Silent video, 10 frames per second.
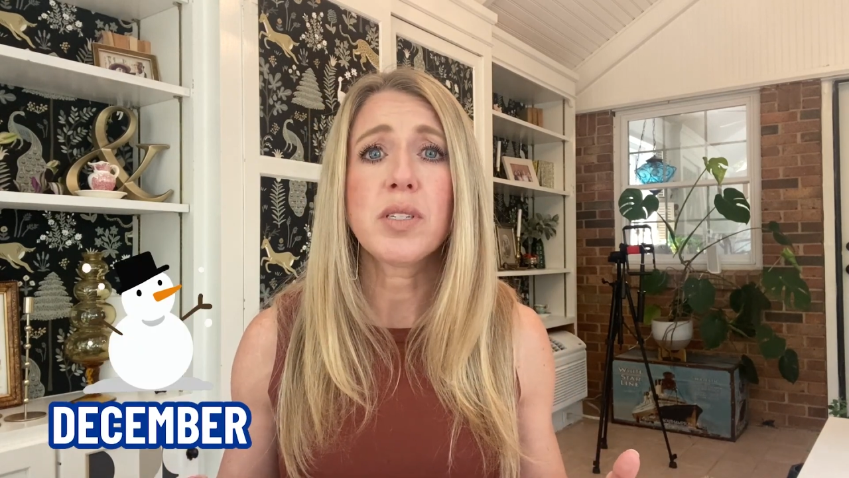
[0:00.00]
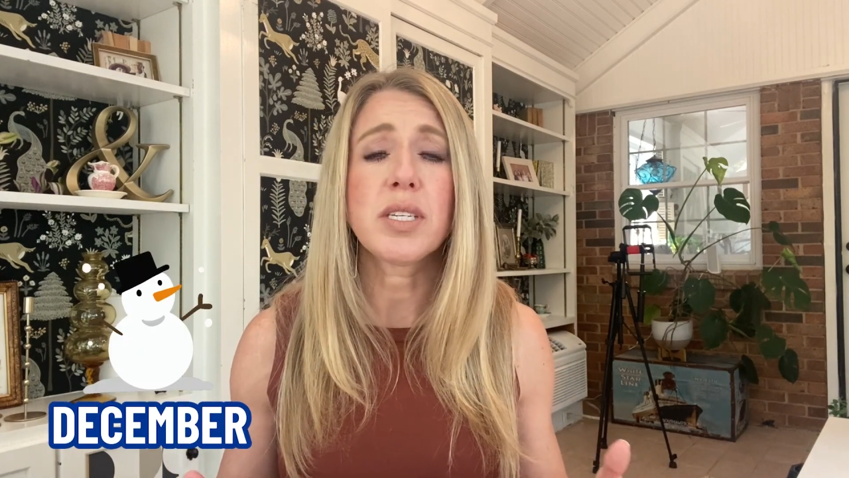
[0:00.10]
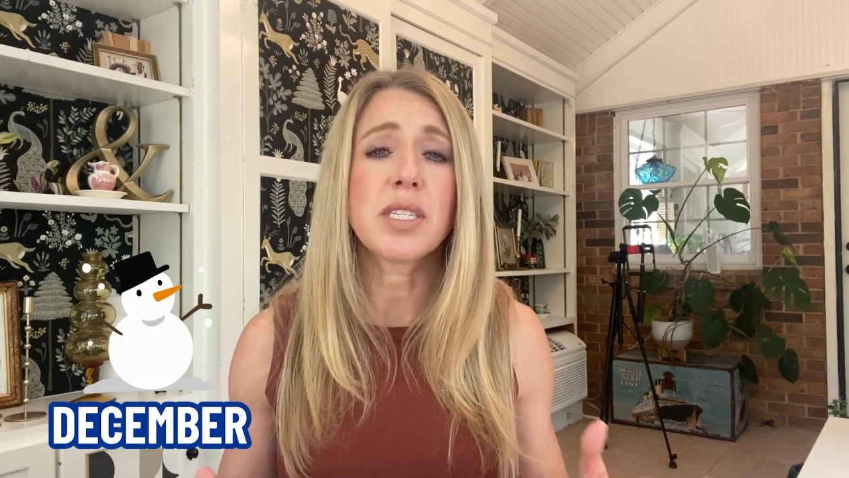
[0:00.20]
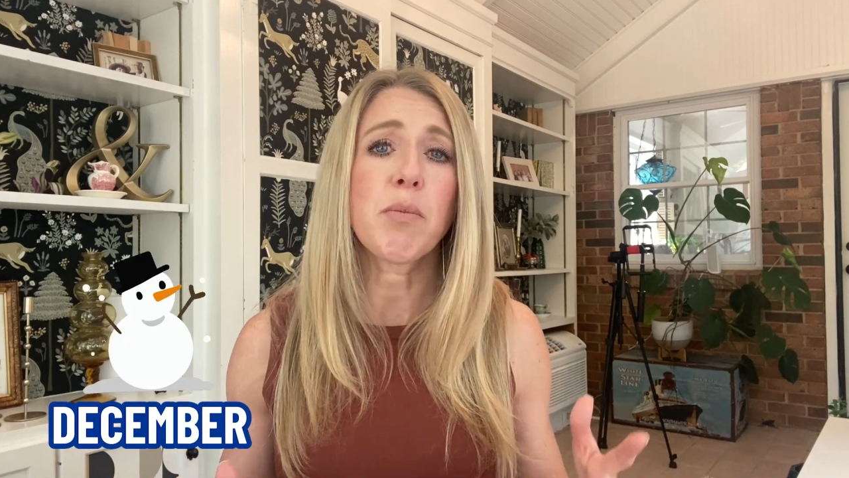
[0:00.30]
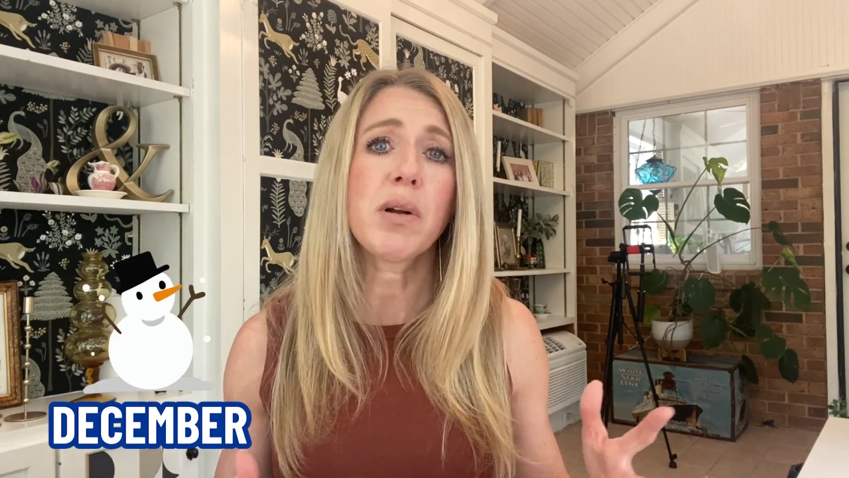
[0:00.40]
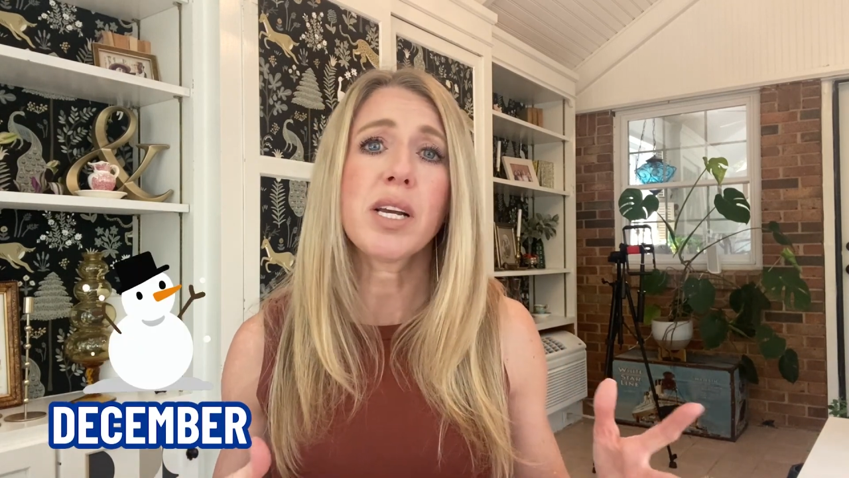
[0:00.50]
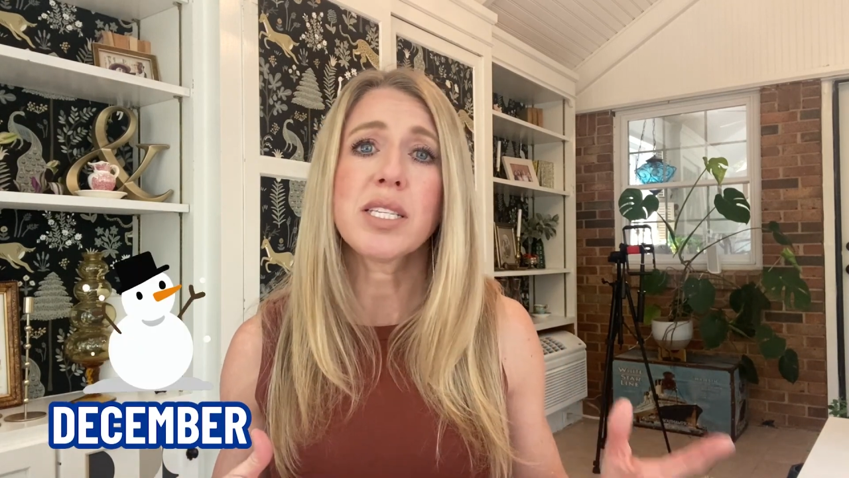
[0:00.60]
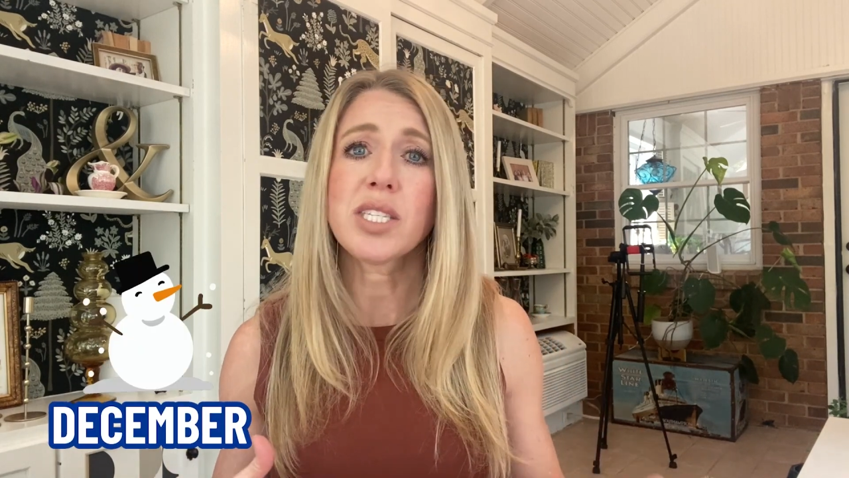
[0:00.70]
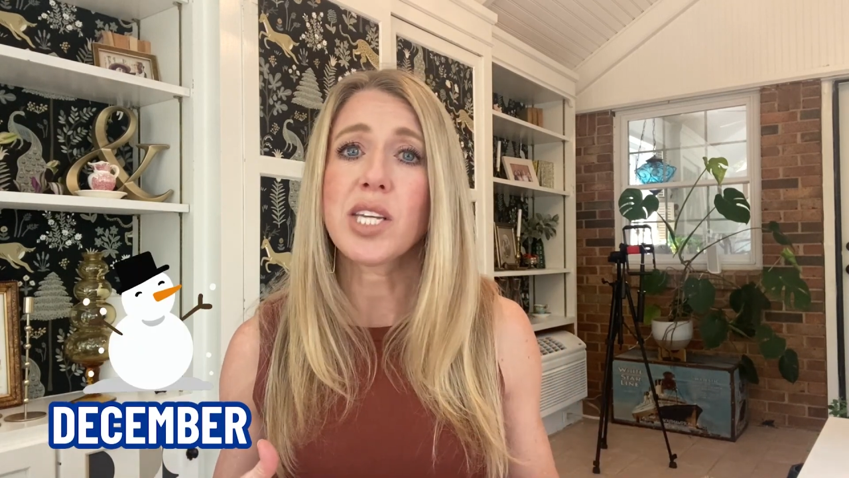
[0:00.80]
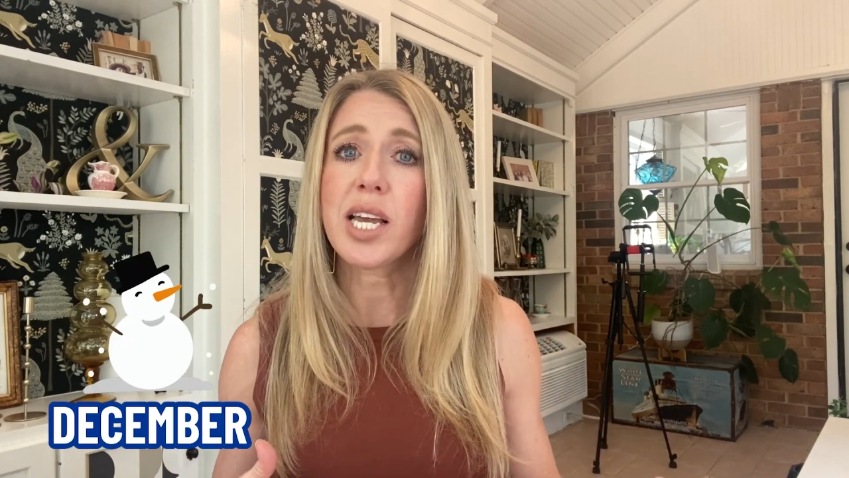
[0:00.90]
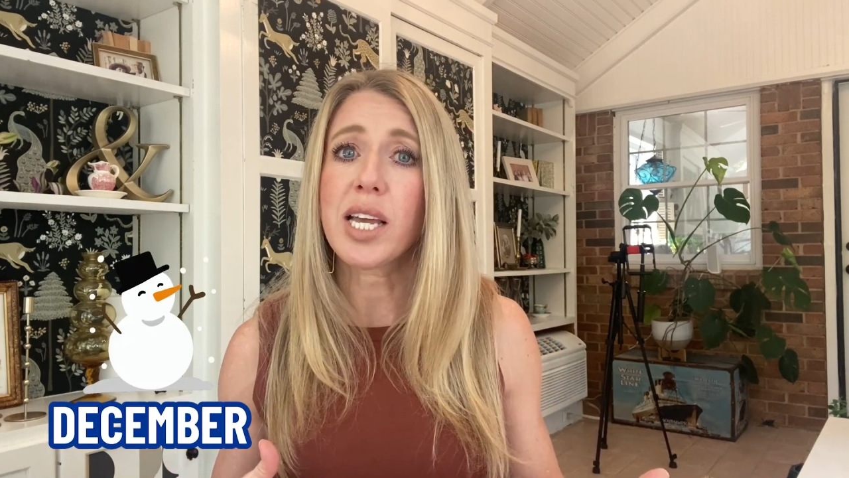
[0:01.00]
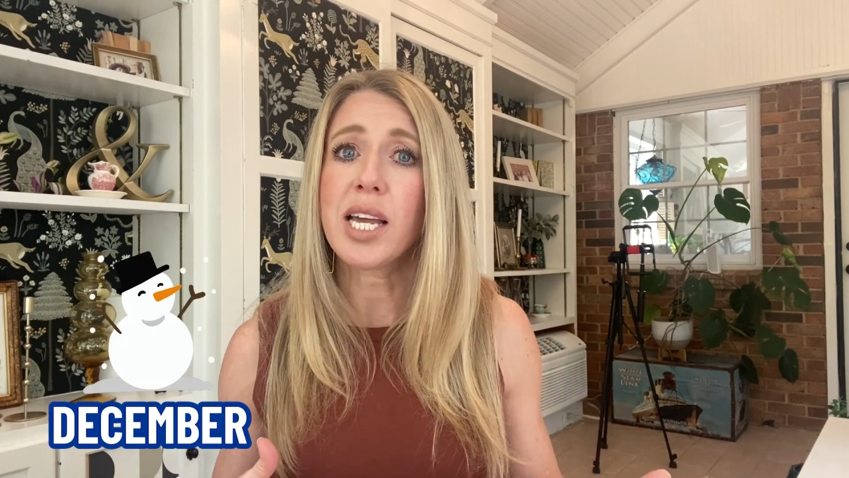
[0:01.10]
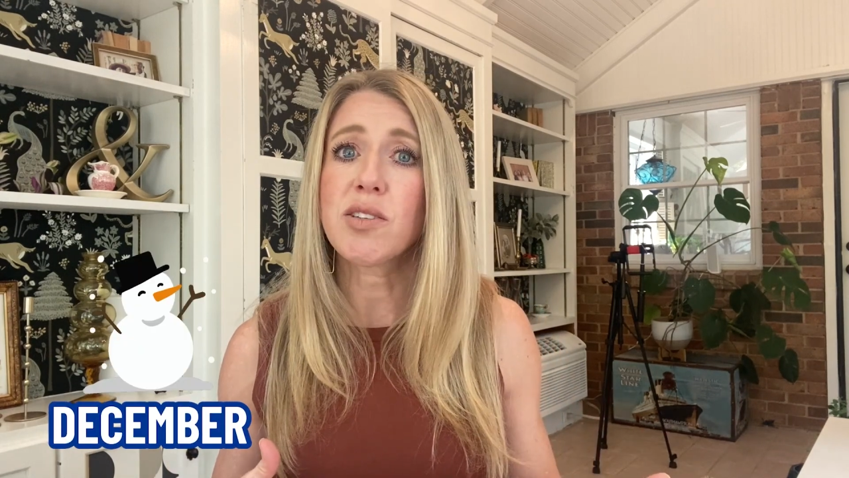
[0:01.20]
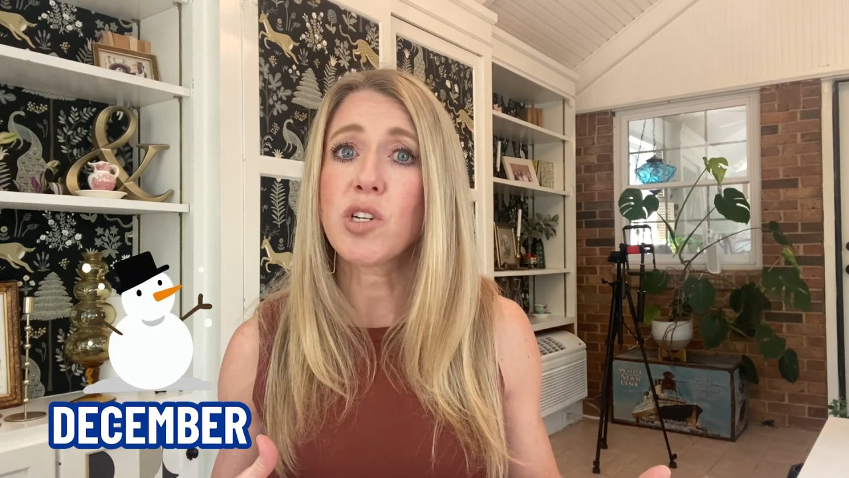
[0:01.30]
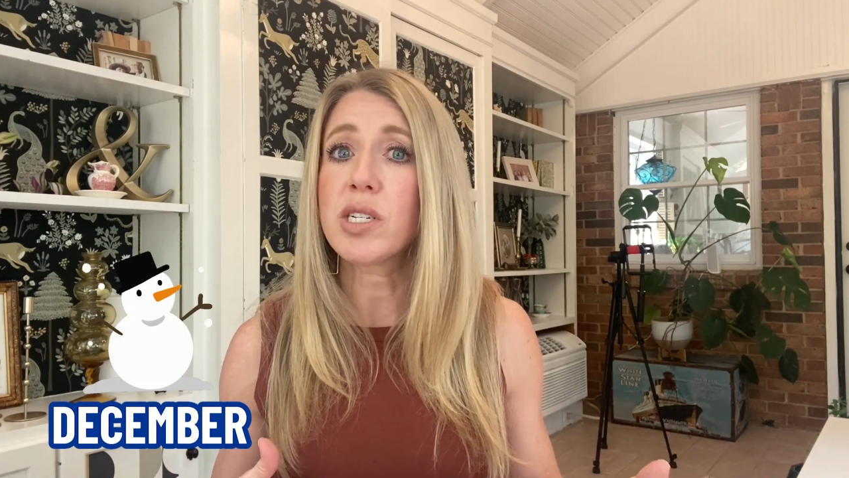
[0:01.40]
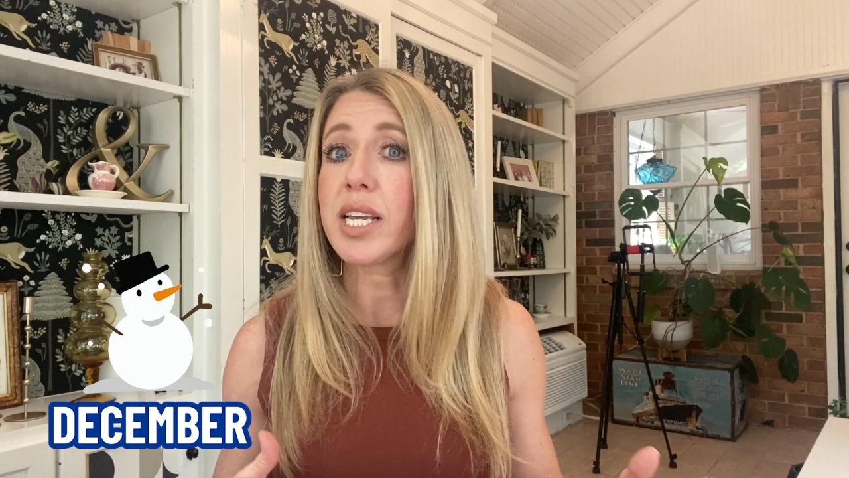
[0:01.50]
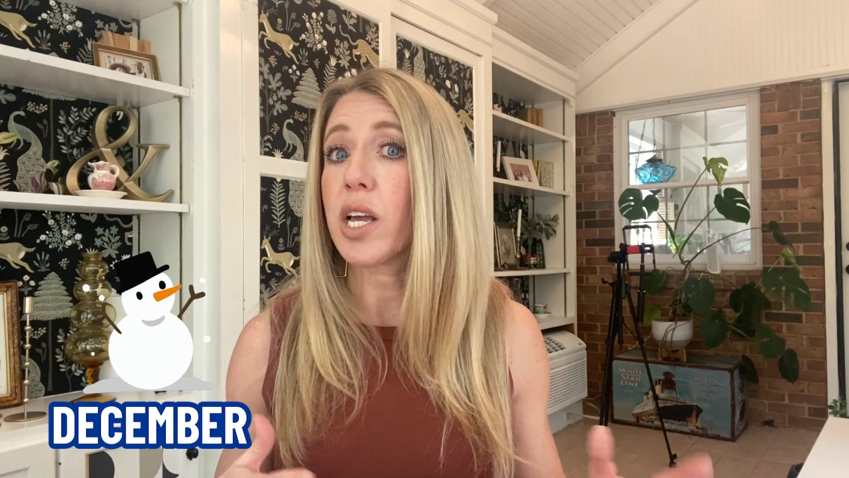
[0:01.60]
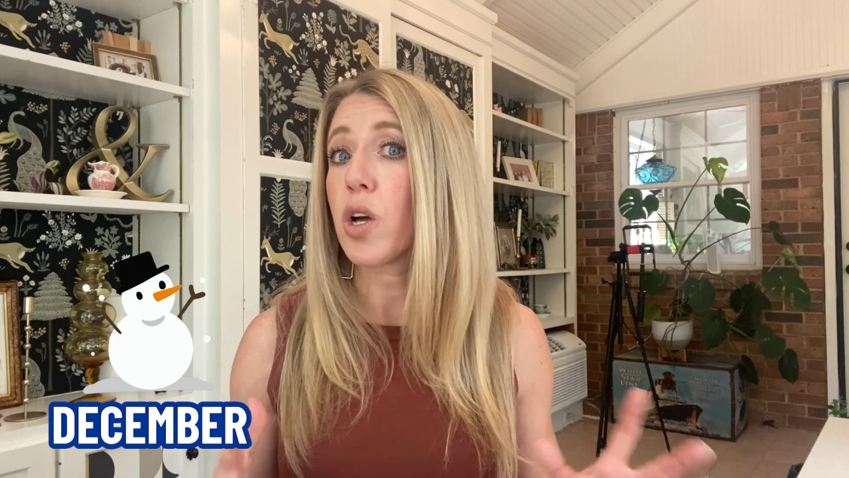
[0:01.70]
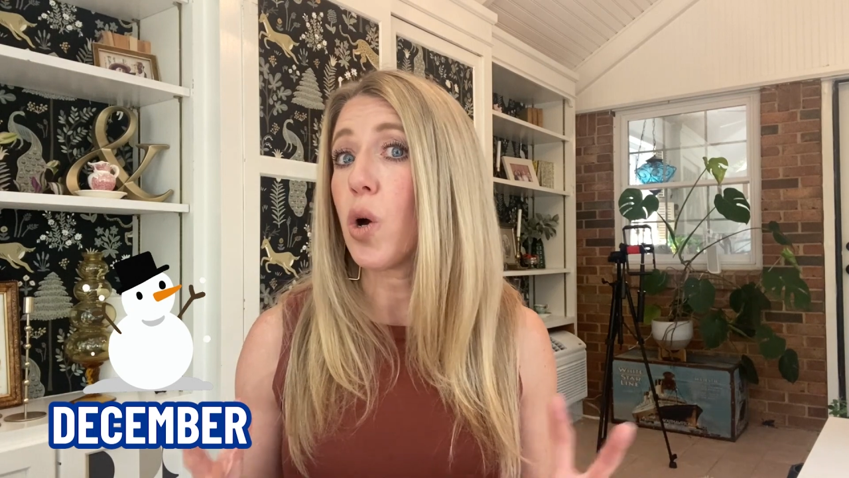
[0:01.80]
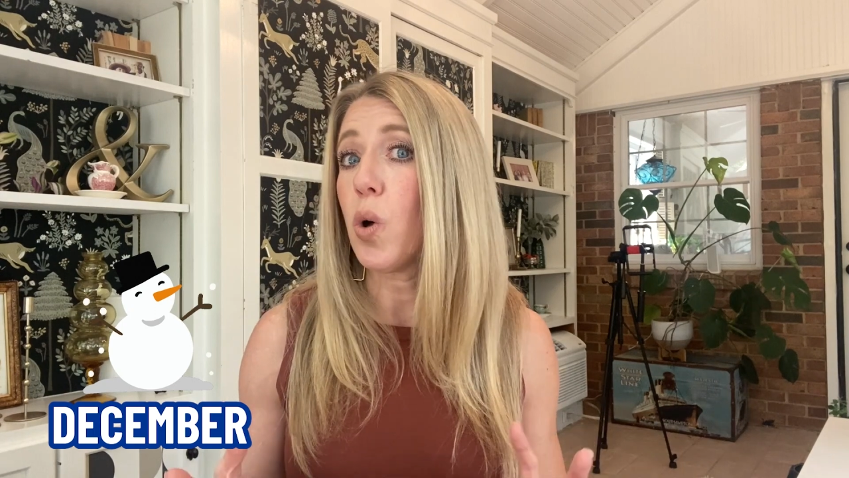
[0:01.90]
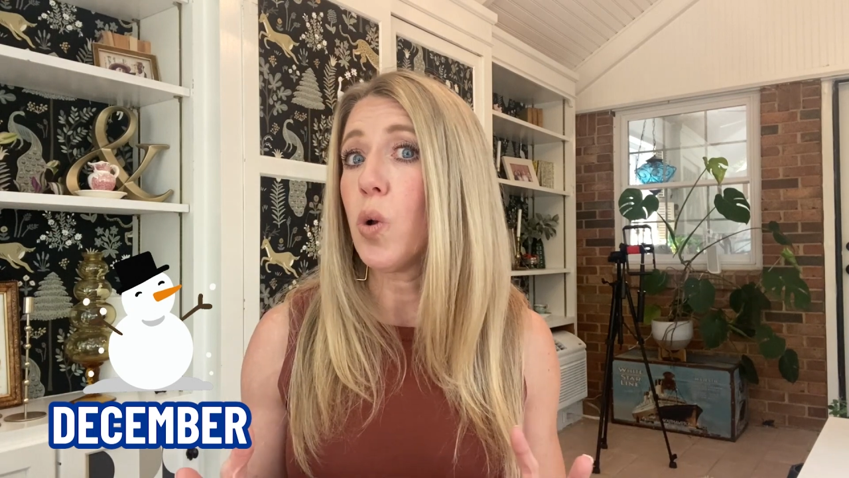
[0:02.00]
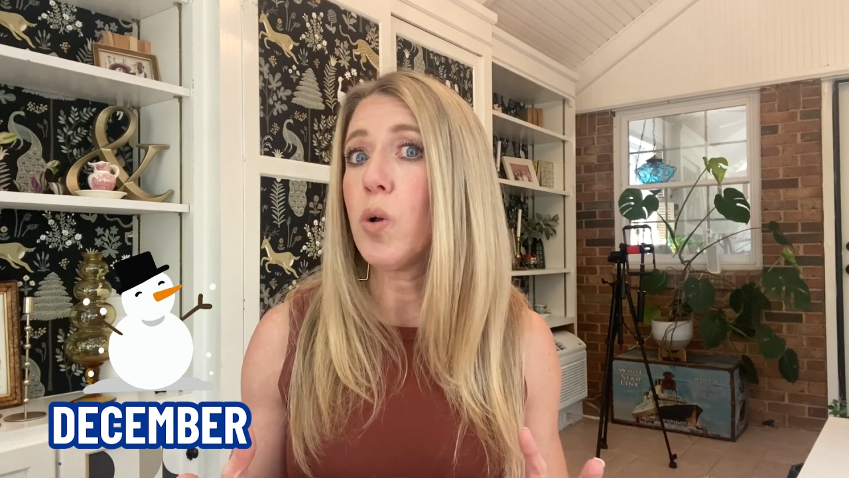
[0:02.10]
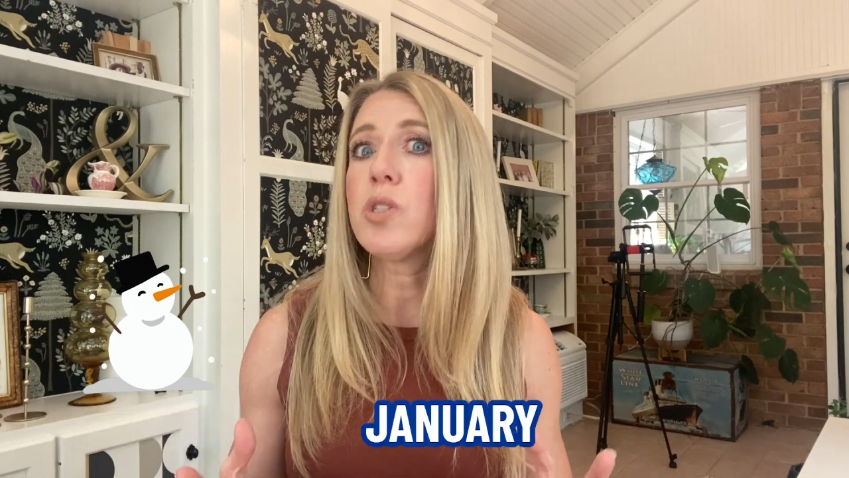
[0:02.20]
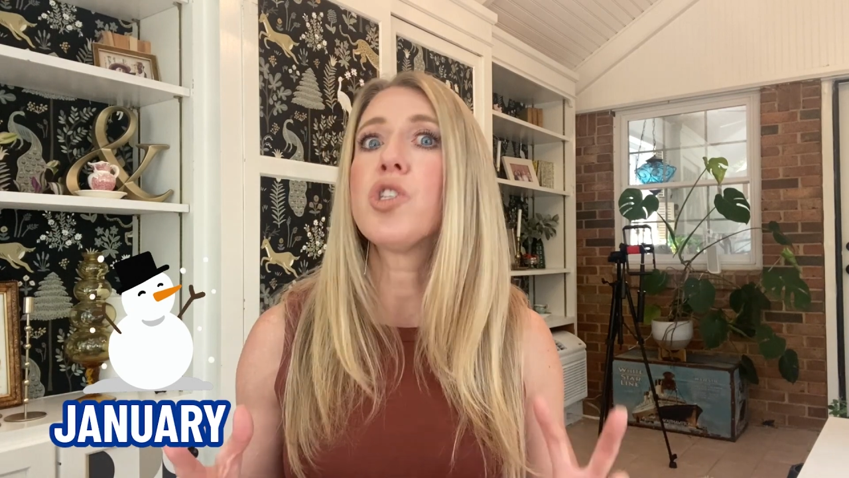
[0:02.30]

December can kind of start to get cold.